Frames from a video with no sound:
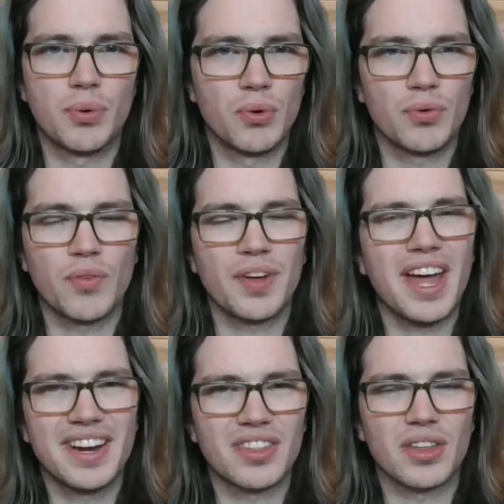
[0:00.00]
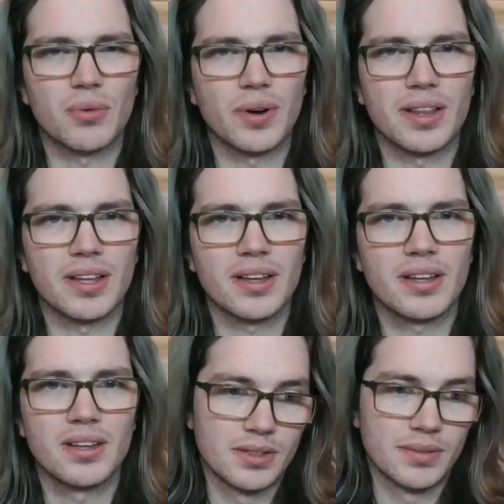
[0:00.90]
proof of anything, really.
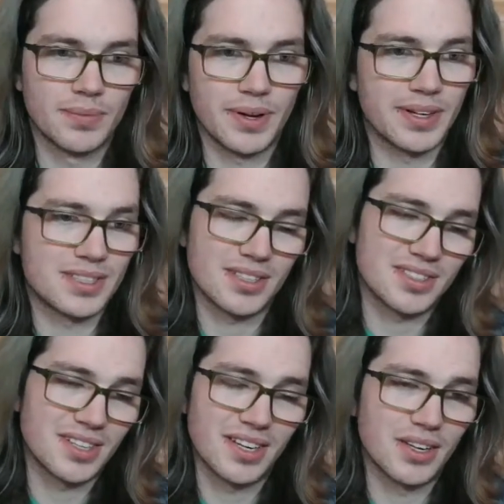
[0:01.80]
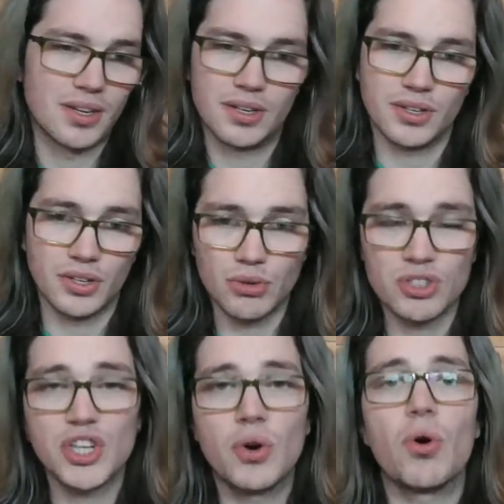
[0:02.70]
But still,
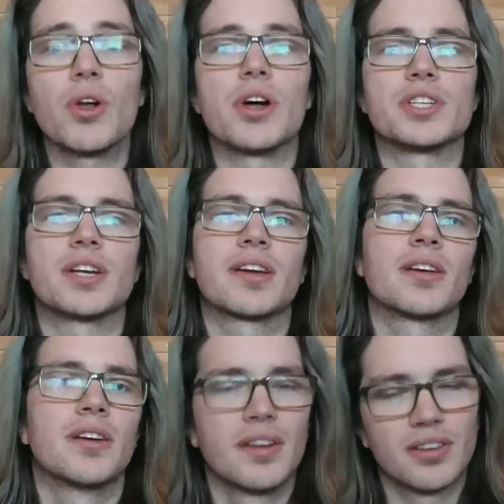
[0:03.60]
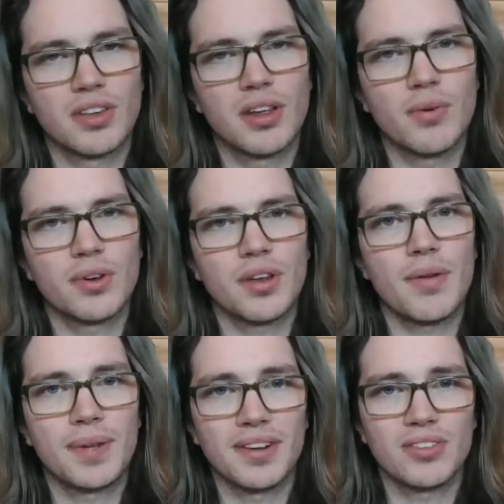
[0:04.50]
use your logic. See what
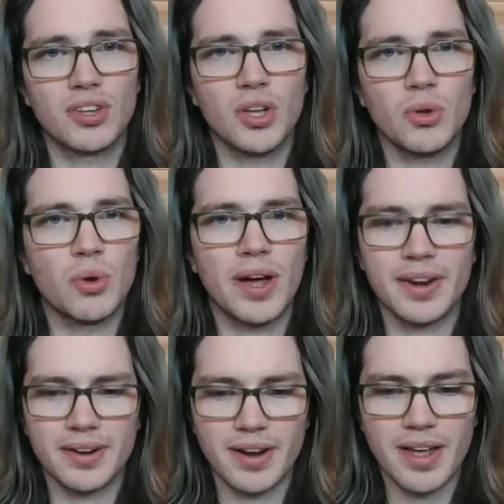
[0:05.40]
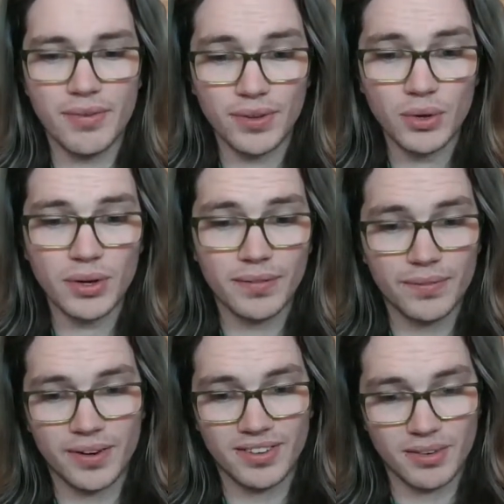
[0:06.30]
appeals to you. And if you can
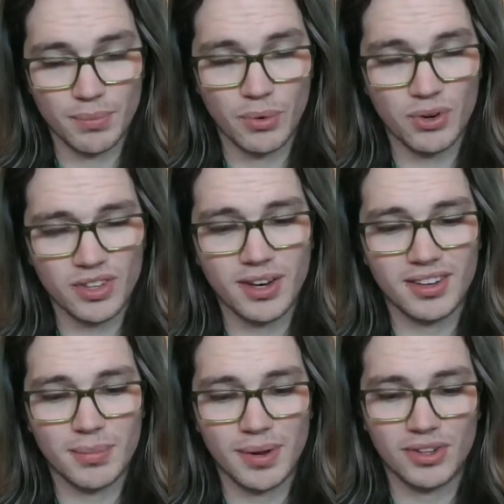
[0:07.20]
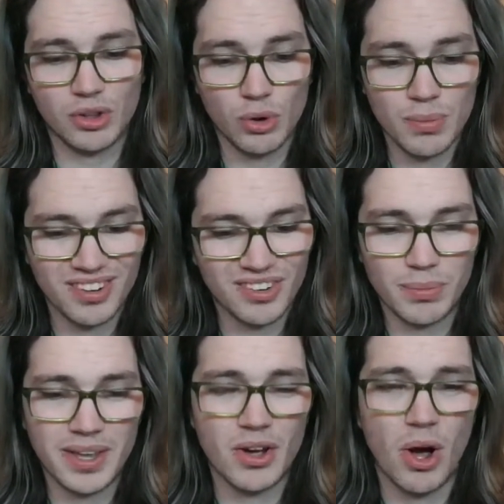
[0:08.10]
find more studies about humans
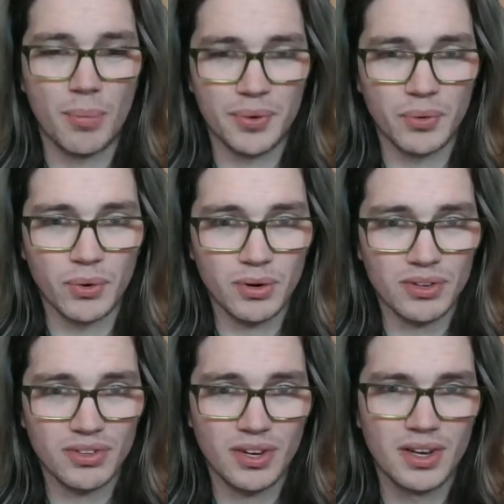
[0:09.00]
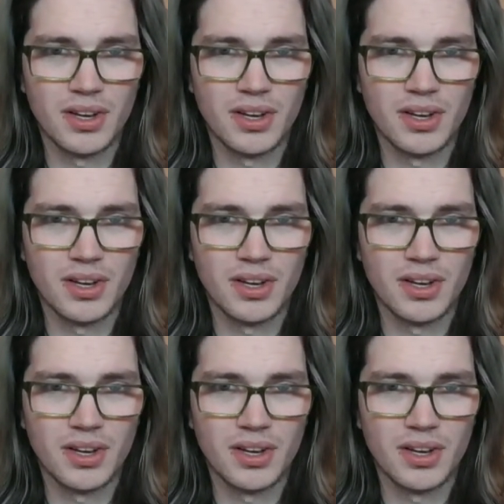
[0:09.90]
being omnivores,